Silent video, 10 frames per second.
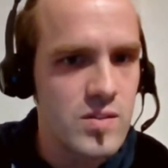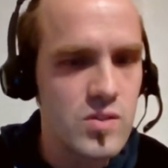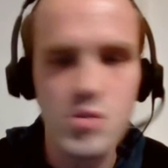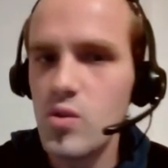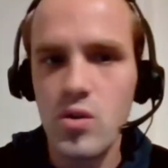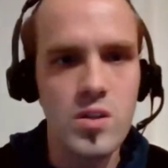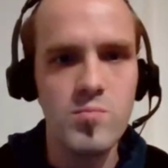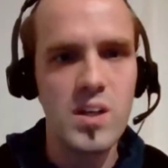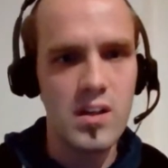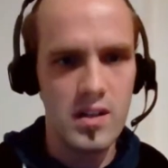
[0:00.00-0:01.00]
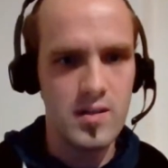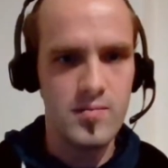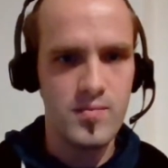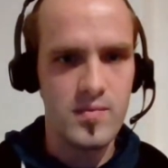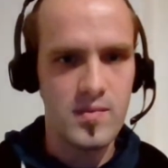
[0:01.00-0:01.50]
to not comply.
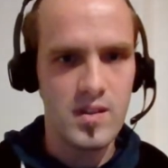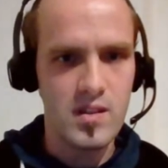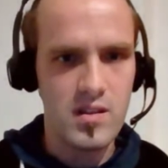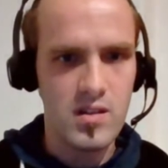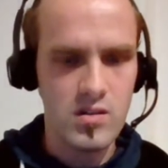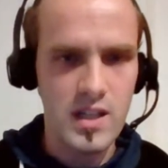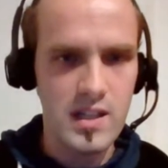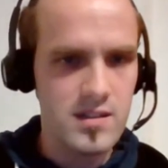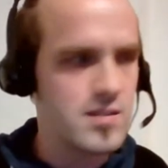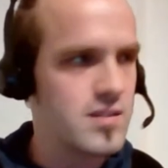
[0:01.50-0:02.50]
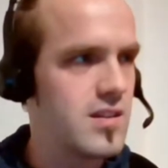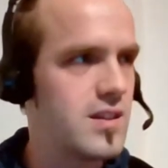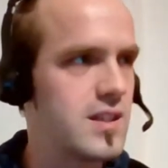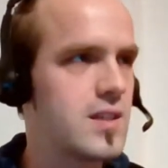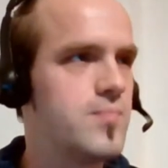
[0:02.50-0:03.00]
Okay, this is
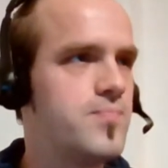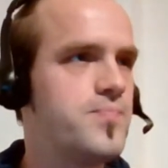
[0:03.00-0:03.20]
like